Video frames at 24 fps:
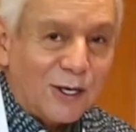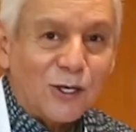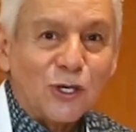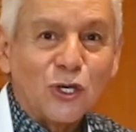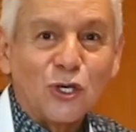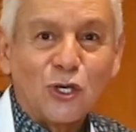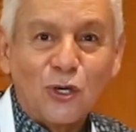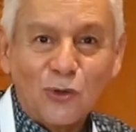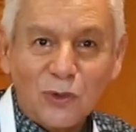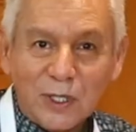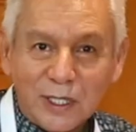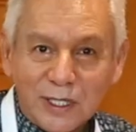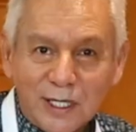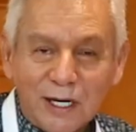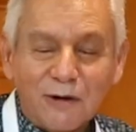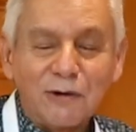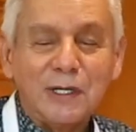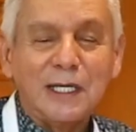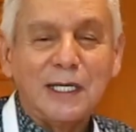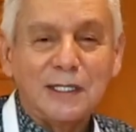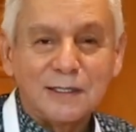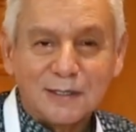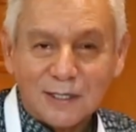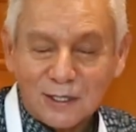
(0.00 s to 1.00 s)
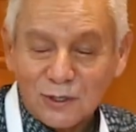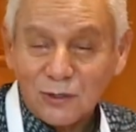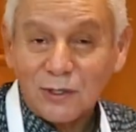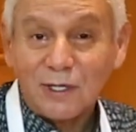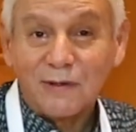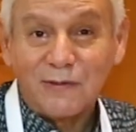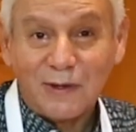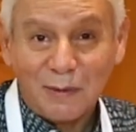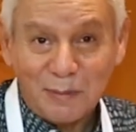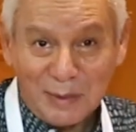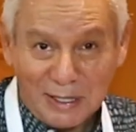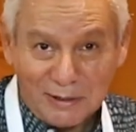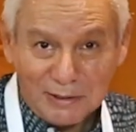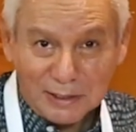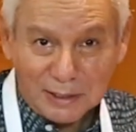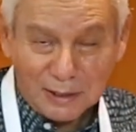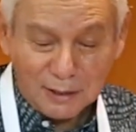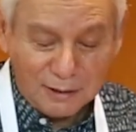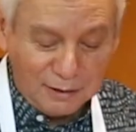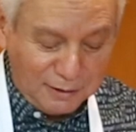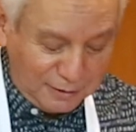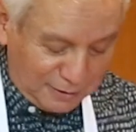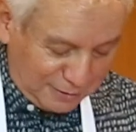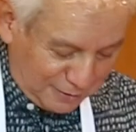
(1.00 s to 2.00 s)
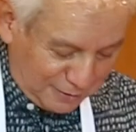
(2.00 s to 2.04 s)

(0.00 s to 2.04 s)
Culinary Institute of America,